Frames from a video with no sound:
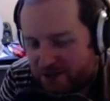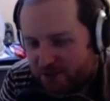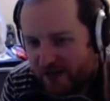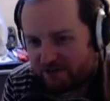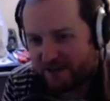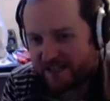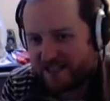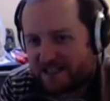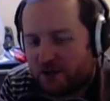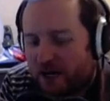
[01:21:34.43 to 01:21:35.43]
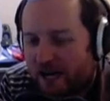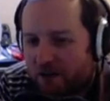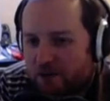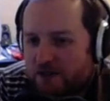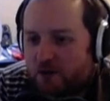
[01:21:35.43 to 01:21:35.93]
freeze dried rice. That's
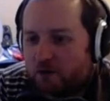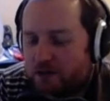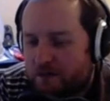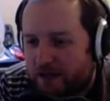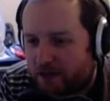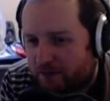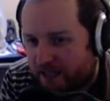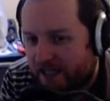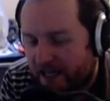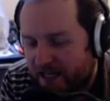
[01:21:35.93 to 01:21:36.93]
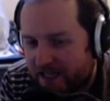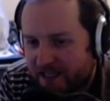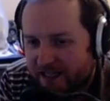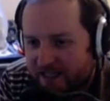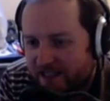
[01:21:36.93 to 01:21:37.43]
how it's always been over here.
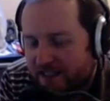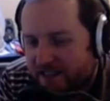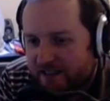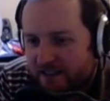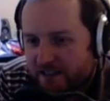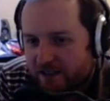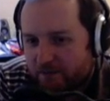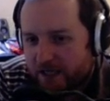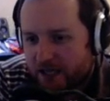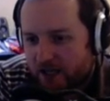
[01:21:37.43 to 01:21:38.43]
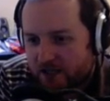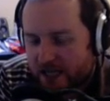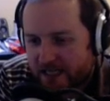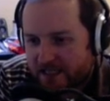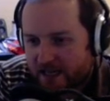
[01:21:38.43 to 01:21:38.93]
Because
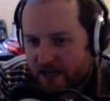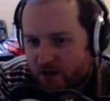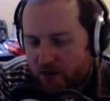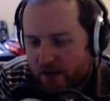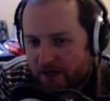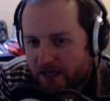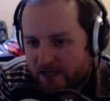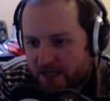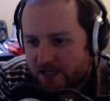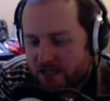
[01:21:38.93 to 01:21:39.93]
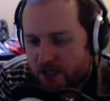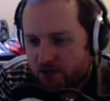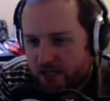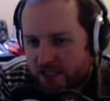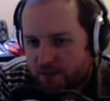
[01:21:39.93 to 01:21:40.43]
that's how I mean it's easier to
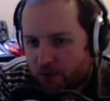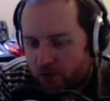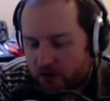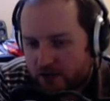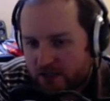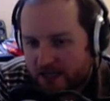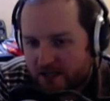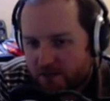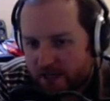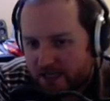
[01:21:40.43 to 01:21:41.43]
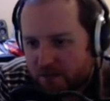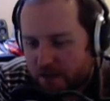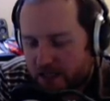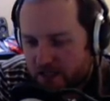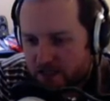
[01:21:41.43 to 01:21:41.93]
transport because it takes up less
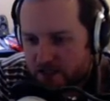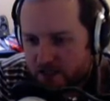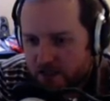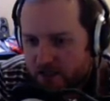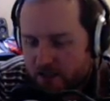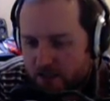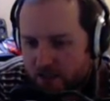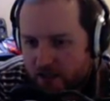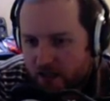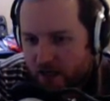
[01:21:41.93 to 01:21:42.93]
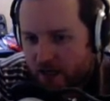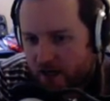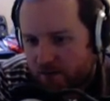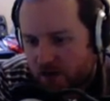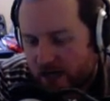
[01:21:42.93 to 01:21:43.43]
space.
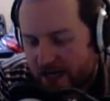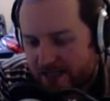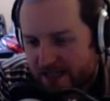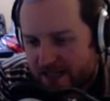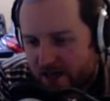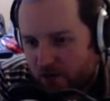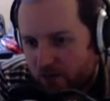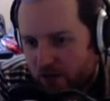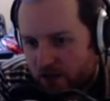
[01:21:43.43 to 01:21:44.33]
Um, so I guess that's how it